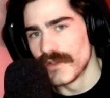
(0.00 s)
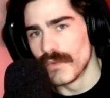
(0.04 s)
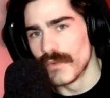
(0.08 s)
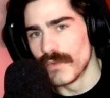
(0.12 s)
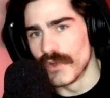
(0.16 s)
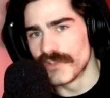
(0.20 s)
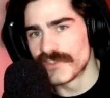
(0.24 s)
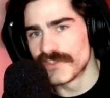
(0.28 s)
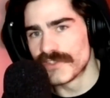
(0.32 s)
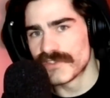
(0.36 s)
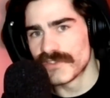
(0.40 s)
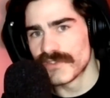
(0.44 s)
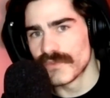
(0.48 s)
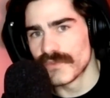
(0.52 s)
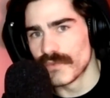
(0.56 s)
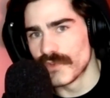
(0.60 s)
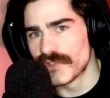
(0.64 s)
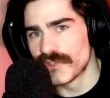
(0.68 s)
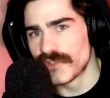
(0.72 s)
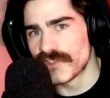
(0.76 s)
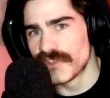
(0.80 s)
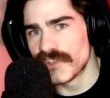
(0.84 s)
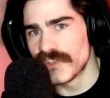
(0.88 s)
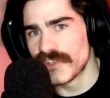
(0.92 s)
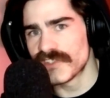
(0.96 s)

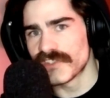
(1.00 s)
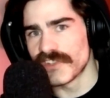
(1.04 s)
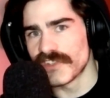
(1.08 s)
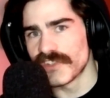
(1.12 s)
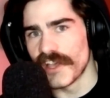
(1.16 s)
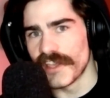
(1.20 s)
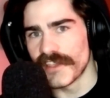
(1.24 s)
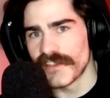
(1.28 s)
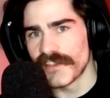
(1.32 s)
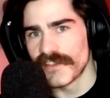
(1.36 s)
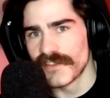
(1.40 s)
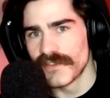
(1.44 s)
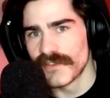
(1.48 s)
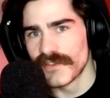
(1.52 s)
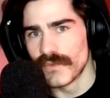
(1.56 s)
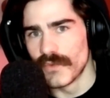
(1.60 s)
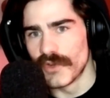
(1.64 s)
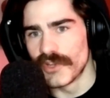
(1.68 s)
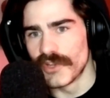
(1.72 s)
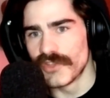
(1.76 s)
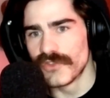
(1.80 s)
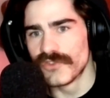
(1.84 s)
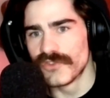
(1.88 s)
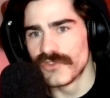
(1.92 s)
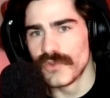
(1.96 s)
What's this like?
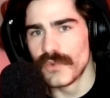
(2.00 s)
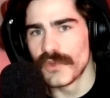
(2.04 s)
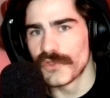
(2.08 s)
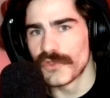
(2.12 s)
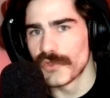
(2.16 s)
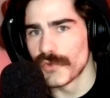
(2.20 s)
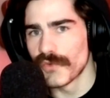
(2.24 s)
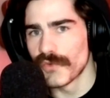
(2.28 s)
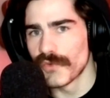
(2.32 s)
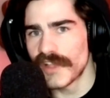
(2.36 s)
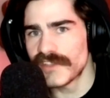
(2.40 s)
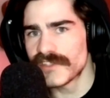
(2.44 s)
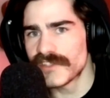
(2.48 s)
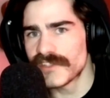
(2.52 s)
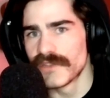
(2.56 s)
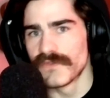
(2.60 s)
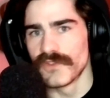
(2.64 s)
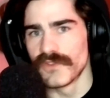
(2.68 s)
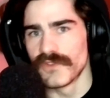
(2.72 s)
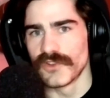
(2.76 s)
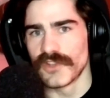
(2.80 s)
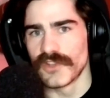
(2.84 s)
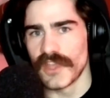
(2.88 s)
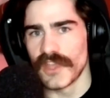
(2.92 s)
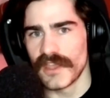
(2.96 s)
What do you do with the rest of
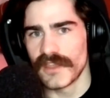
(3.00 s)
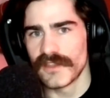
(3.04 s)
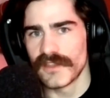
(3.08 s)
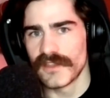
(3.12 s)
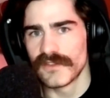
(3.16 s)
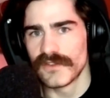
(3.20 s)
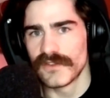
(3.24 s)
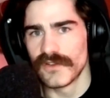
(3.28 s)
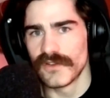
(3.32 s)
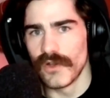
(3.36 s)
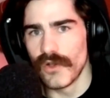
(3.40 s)
your day?